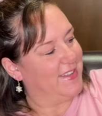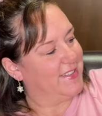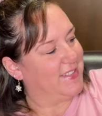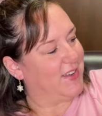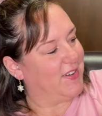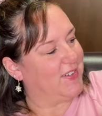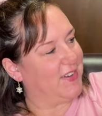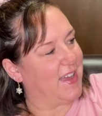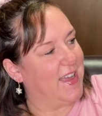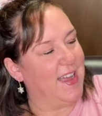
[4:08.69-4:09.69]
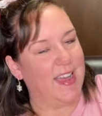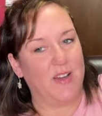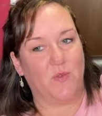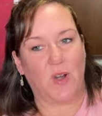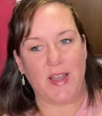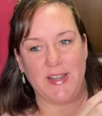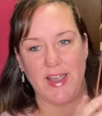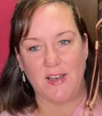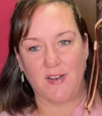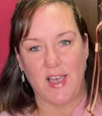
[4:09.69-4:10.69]
So right
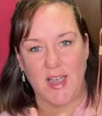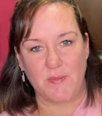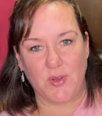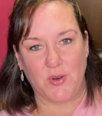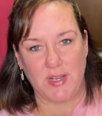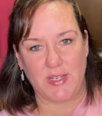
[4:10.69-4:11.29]
now I'm going